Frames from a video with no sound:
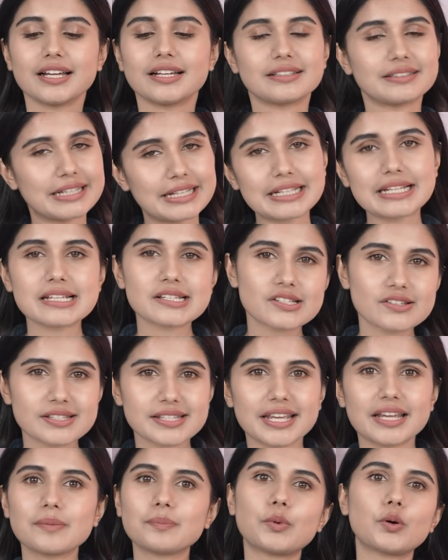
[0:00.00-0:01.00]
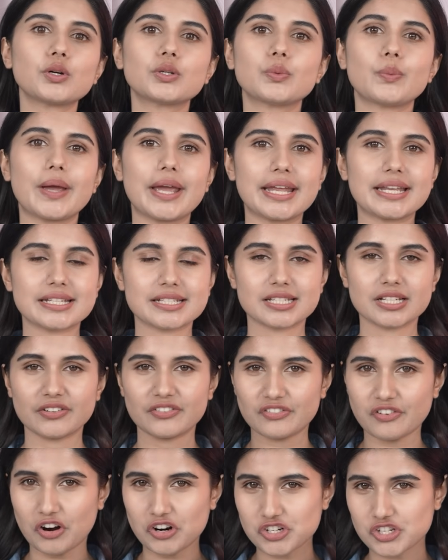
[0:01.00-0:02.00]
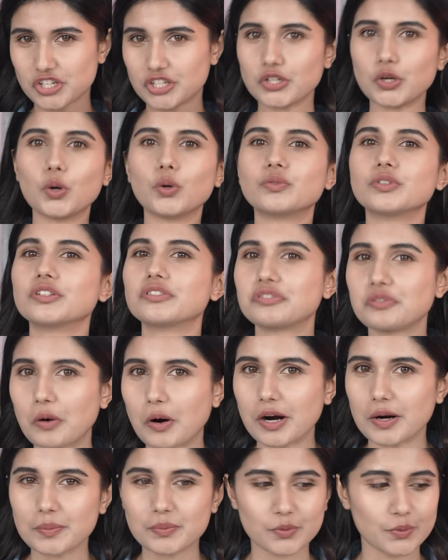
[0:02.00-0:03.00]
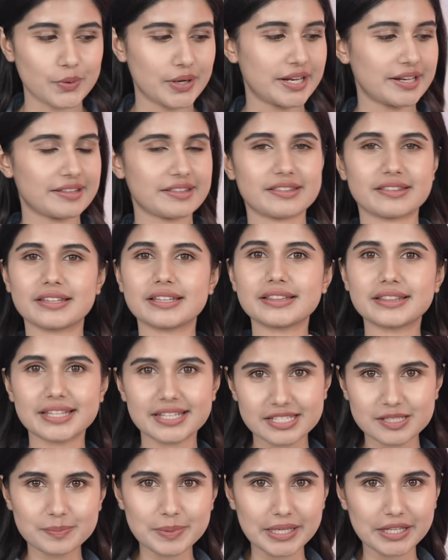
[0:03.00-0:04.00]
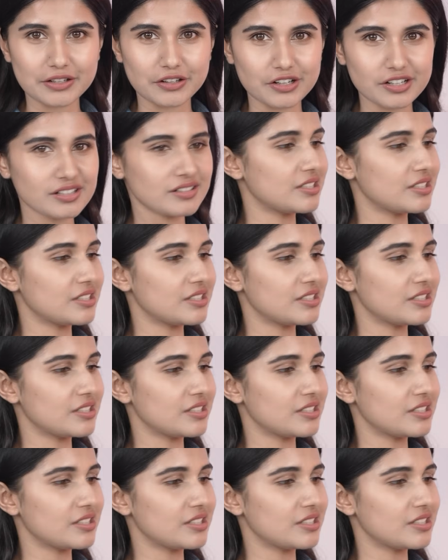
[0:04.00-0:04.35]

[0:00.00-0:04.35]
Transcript: Needless to say, Boat went function over form with this speaker.